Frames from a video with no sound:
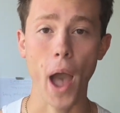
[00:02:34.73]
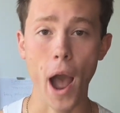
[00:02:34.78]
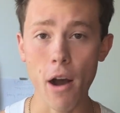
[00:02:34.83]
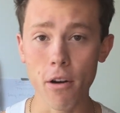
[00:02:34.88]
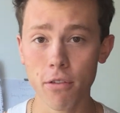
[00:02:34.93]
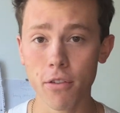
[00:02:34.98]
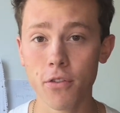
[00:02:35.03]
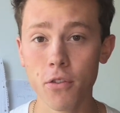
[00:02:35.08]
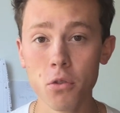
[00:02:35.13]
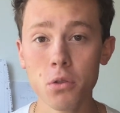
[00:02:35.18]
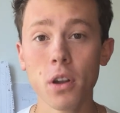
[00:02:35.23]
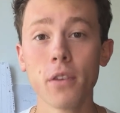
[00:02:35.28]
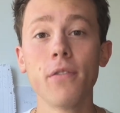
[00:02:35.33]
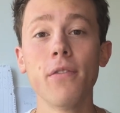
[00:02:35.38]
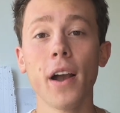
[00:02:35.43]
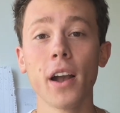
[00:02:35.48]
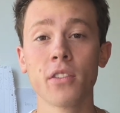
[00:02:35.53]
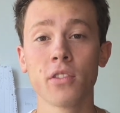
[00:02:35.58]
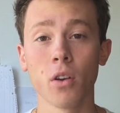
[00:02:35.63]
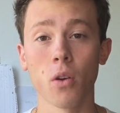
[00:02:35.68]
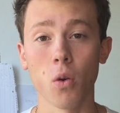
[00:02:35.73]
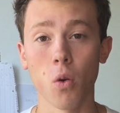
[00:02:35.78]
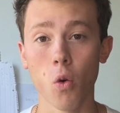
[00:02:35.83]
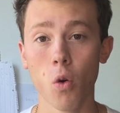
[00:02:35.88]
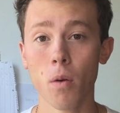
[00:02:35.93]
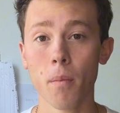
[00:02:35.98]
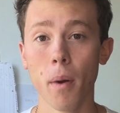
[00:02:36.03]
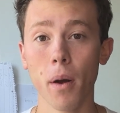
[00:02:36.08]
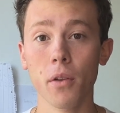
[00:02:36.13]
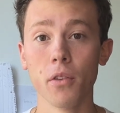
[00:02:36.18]
how food affects our
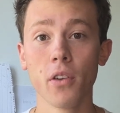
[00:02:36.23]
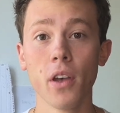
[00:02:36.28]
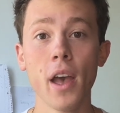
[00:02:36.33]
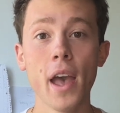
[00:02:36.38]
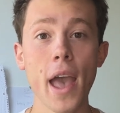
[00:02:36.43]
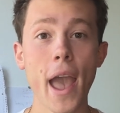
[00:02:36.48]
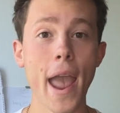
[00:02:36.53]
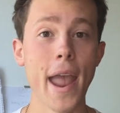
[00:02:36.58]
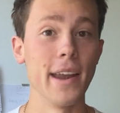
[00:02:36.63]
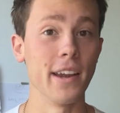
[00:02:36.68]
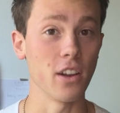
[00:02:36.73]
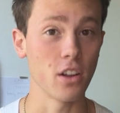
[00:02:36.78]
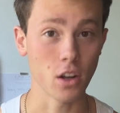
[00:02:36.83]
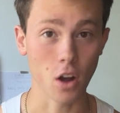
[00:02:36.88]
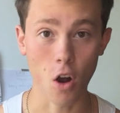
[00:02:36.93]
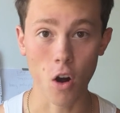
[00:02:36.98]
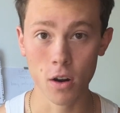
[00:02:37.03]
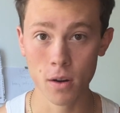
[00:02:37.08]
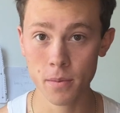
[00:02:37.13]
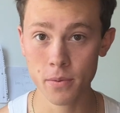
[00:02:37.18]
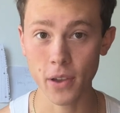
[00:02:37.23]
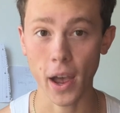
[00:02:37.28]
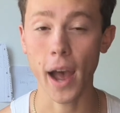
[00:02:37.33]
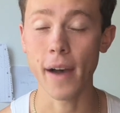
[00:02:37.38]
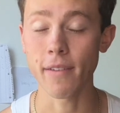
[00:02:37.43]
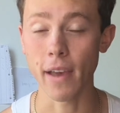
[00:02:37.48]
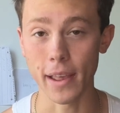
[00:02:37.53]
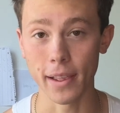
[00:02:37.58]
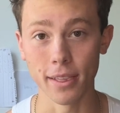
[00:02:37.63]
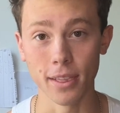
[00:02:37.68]
hormones. And carbs
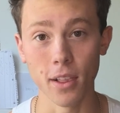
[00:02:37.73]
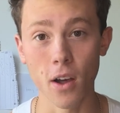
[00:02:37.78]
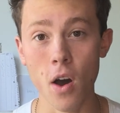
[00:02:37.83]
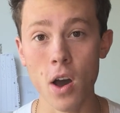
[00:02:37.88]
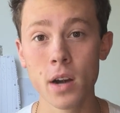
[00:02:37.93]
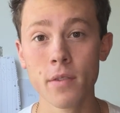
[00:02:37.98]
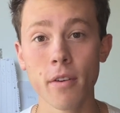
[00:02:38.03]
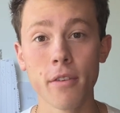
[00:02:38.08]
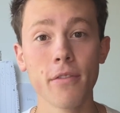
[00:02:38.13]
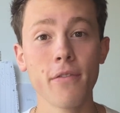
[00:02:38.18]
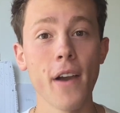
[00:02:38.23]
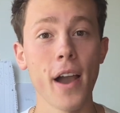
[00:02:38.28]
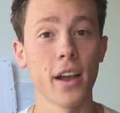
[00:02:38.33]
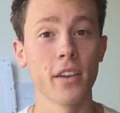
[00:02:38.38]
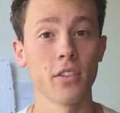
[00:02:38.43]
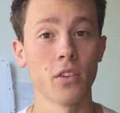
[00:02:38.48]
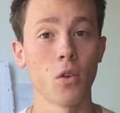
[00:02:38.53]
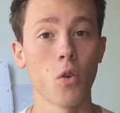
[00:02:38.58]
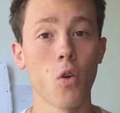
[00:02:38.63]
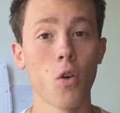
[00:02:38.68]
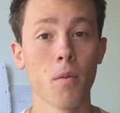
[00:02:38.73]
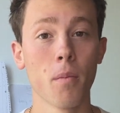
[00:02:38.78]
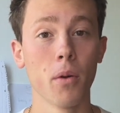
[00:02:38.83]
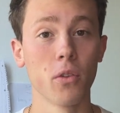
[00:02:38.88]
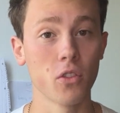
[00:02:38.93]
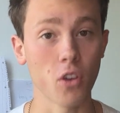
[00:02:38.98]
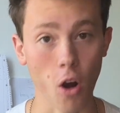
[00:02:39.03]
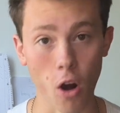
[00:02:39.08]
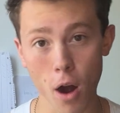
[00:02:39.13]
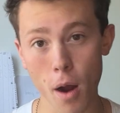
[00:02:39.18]
have a lot of effects on our
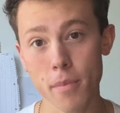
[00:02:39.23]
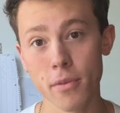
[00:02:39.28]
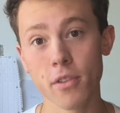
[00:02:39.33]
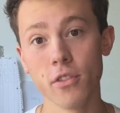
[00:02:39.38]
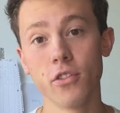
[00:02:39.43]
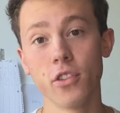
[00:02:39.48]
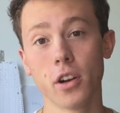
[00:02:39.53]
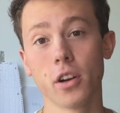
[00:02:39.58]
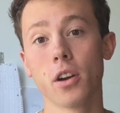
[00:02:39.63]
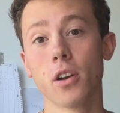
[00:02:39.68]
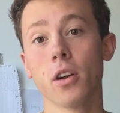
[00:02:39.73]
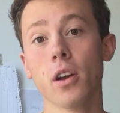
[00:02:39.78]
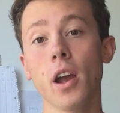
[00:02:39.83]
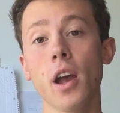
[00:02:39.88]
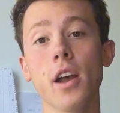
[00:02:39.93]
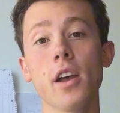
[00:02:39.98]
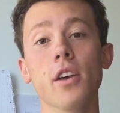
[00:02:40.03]
hormones, carbs and sugar.